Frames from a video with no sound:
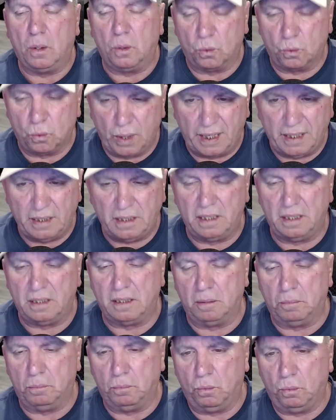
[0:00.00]

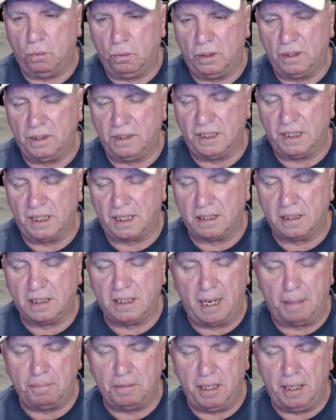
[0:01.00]
Racism was
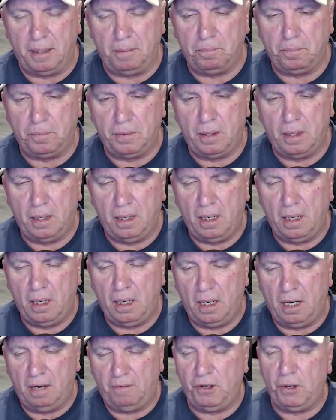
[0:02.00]
accepted.
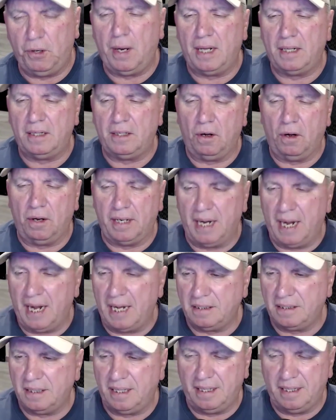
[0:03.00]
If you had the
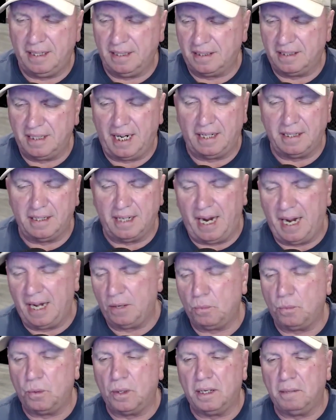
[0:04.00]
audacity to say the
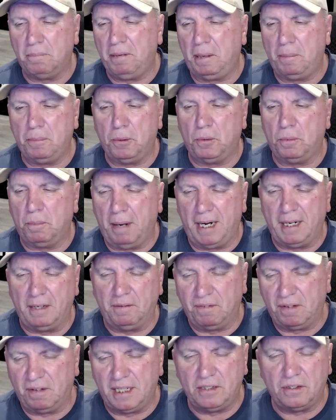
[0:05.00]
N word, people might
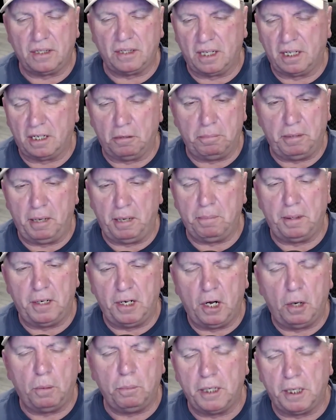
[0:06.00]
flinch a little bit, but
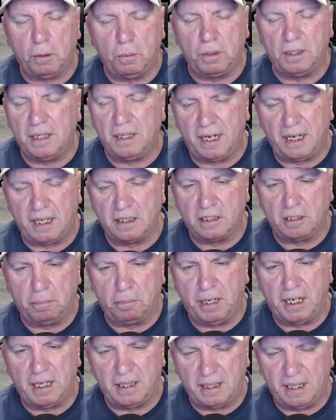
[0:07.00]
nobody would think it's a
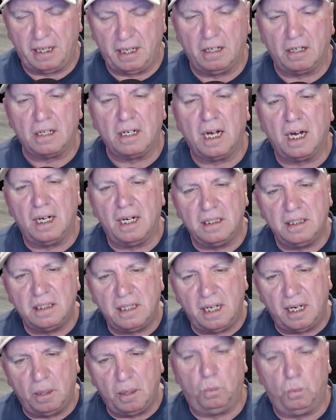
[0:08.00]
big deal because
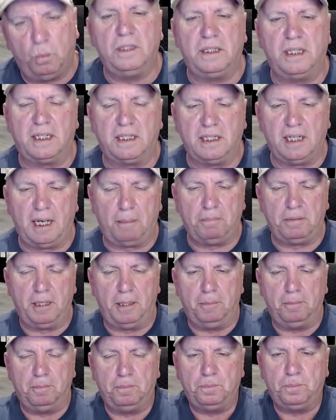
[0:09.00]
it was
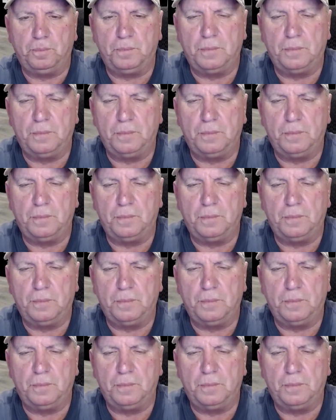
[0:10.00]
accepted.